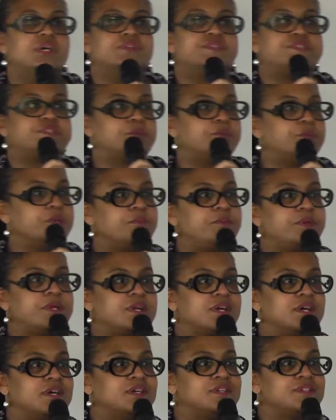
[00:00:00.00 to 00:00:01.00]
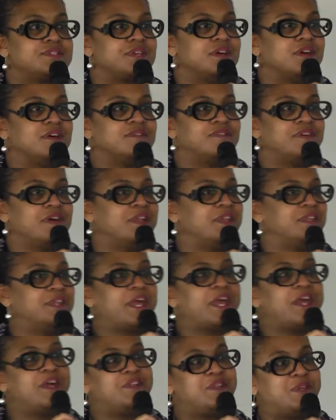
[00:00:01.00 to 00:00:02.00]
simply because of
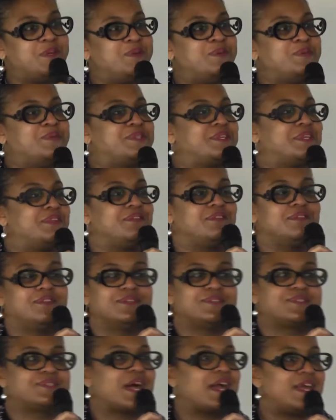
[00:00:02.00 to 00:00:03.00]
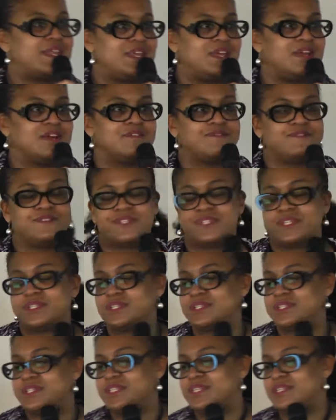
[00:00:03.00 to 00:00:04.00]
land use and the siting of
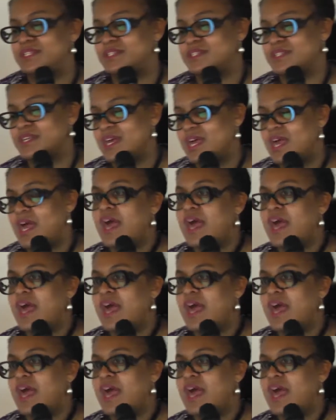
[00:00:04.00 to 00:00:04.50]
facilities.